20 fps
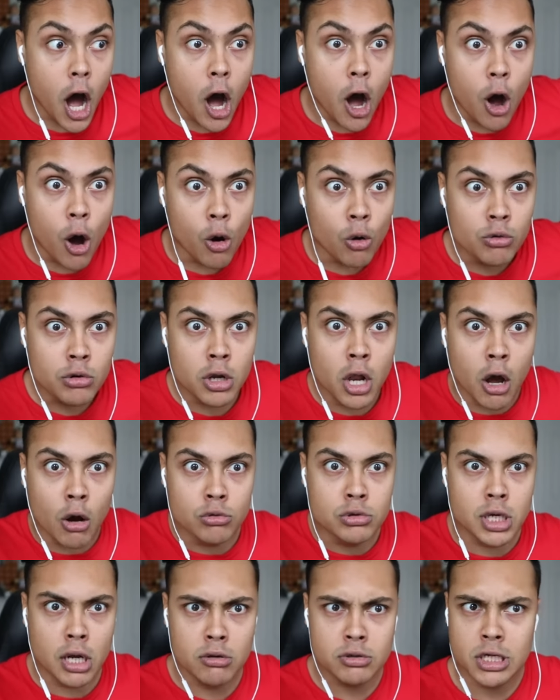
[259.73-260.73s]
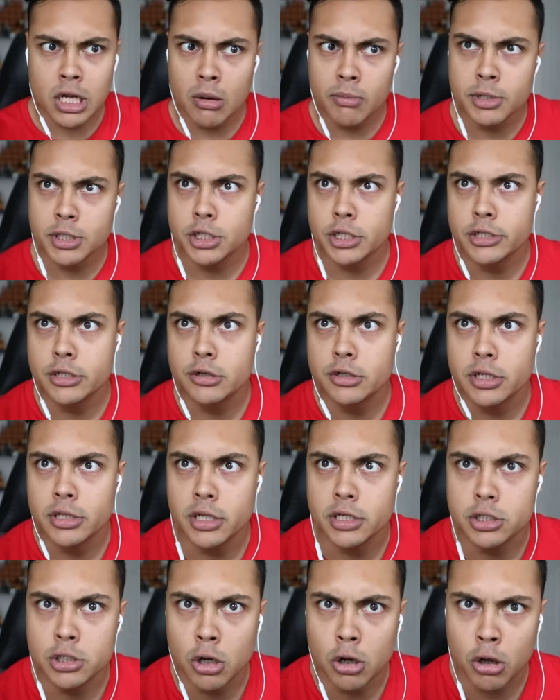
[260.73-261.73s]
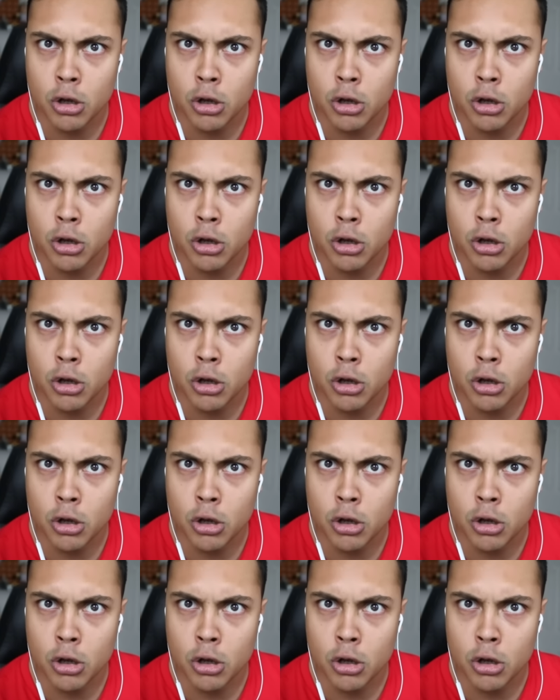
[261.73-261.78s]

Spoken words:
Oh no, don't tell me she's using this to